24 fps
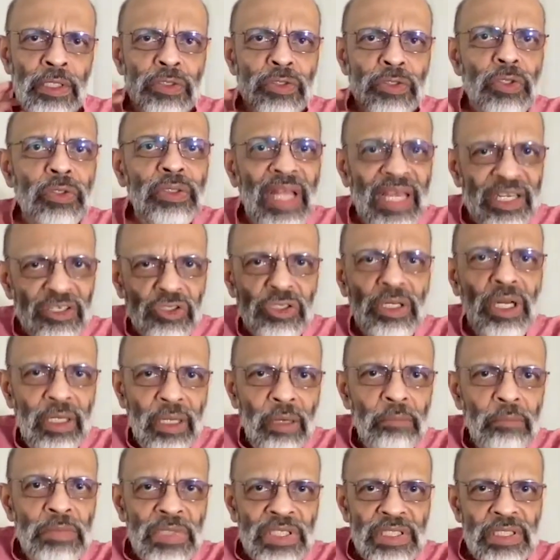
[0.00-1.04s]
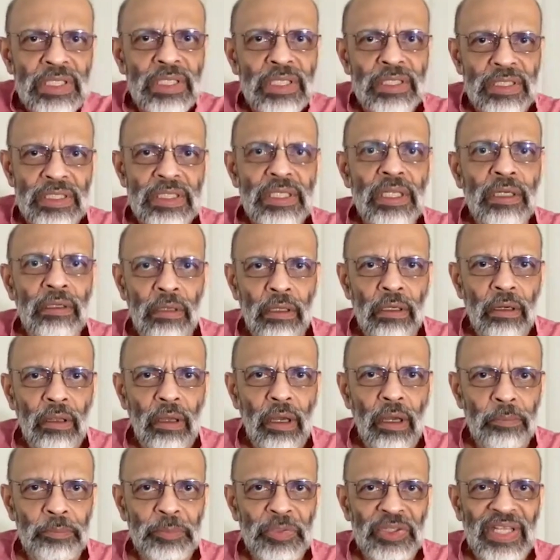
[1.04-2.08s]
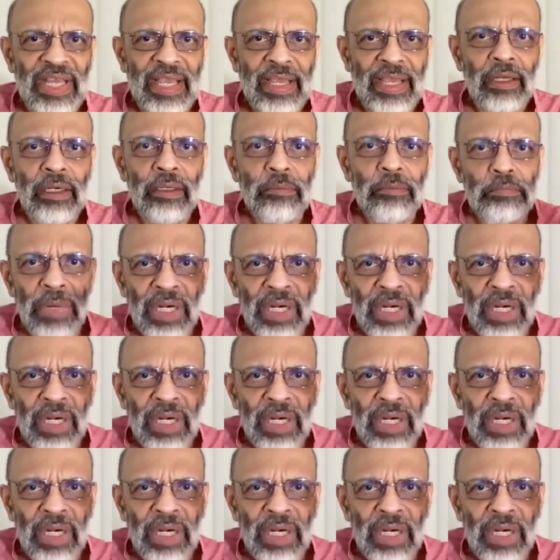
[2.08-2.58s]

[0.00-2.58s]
So national numbers are still up there,